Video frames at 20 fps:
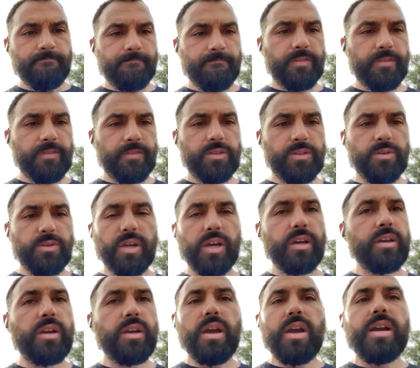It's okay.
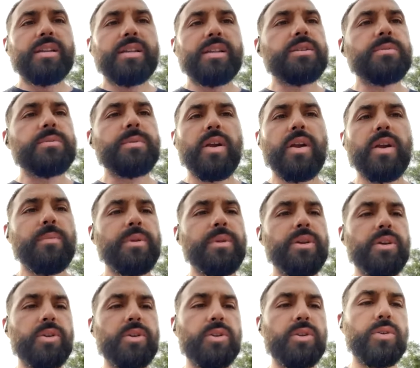Doesn't matter how many you
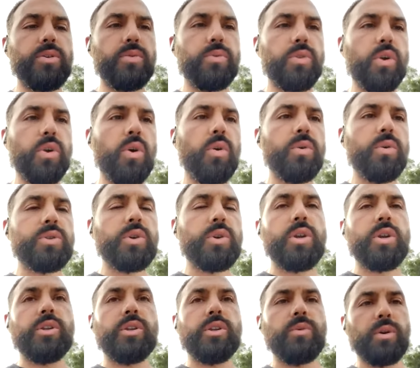can do. The goal is, are you
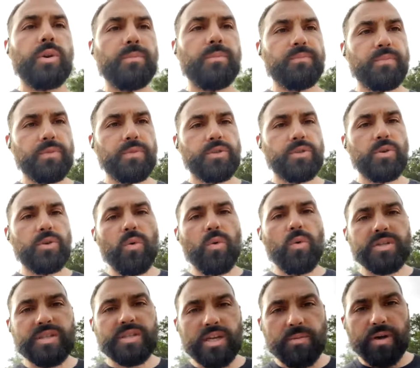doing them? So always
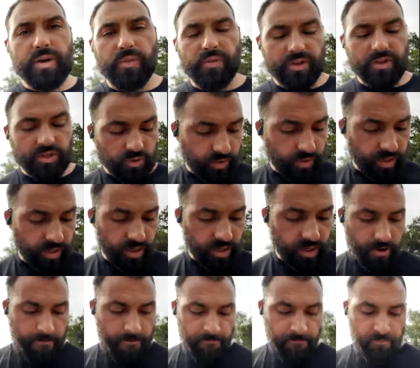think about it this way.
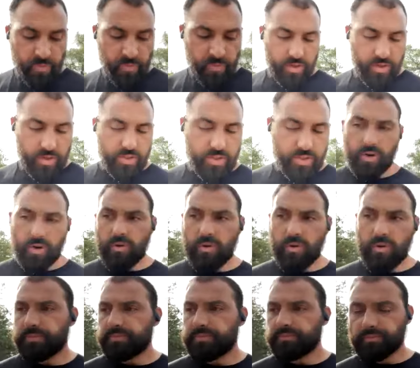So
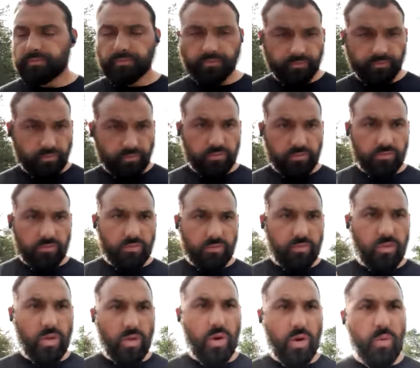
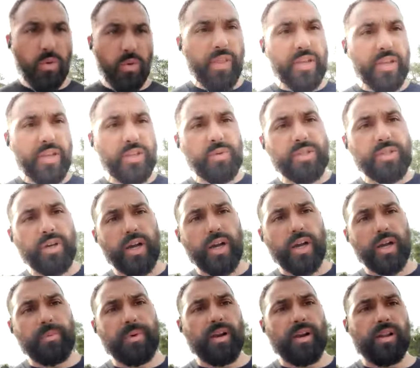one of the things we talk about a
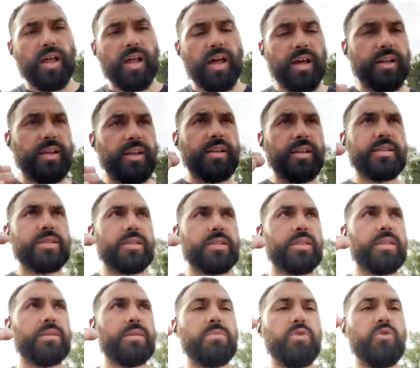lot is the
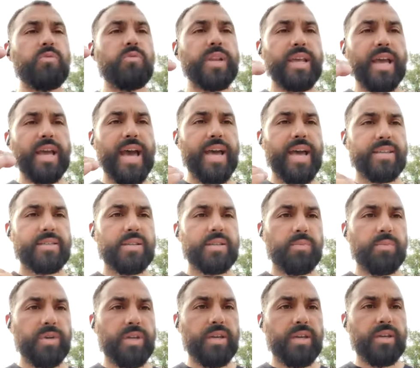movement has to
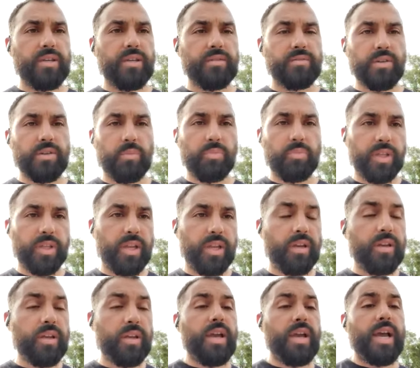be completed.
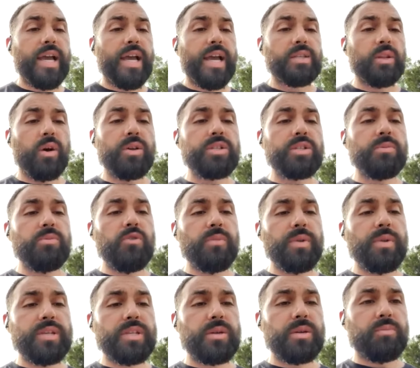As long as the movement
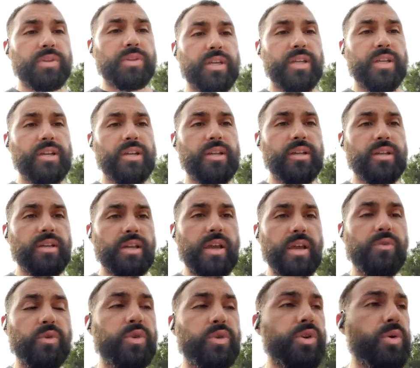is completed, if you
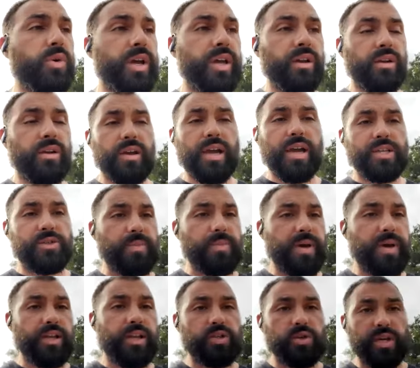do it as many
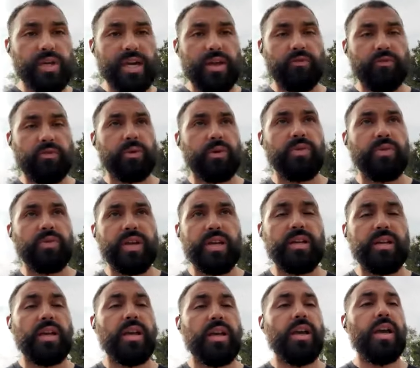as you can from your feet,
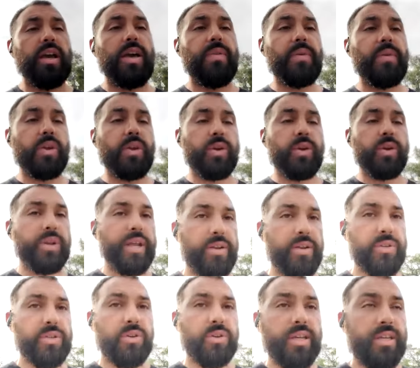and then you go down to your
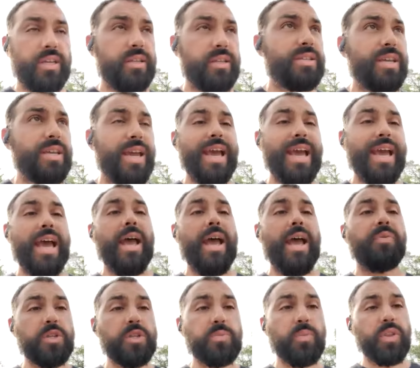knees, at
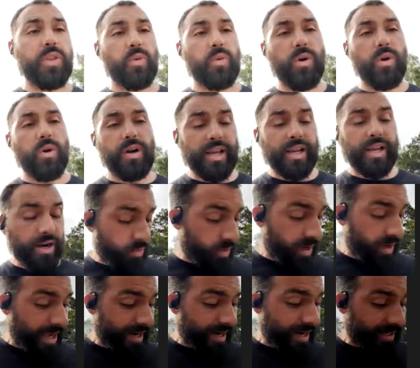this point in the workout, we're not
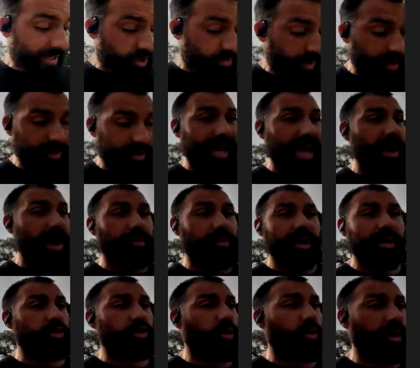expecting to hammer out
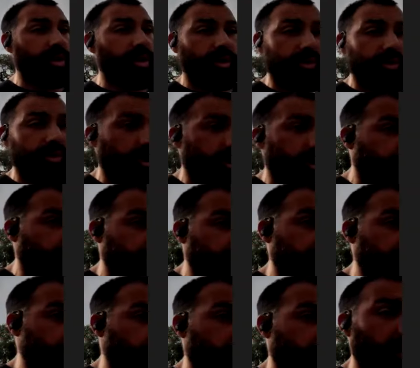20 or 30 push-ups
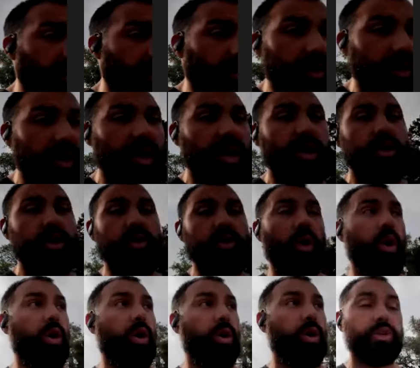in a row. Your
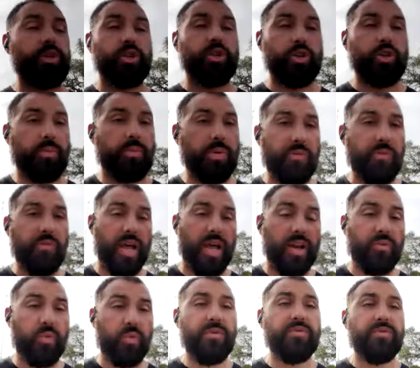arms should be fried. If
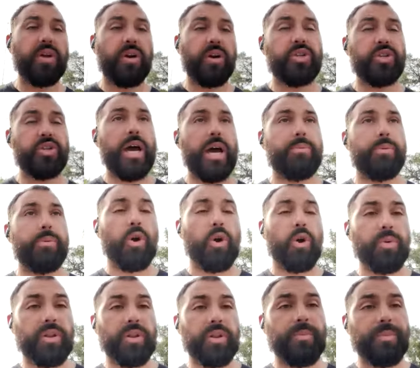we've done our job
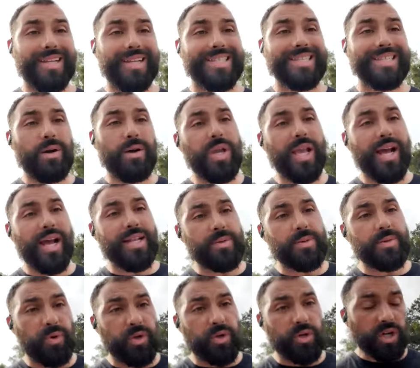appropriately, by the time we got to
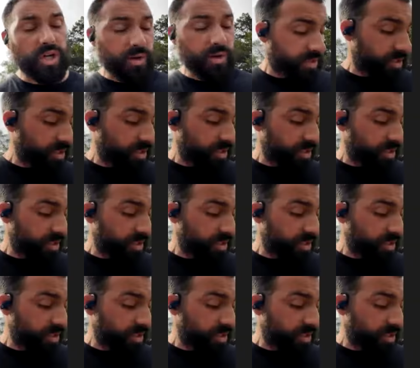push-ups,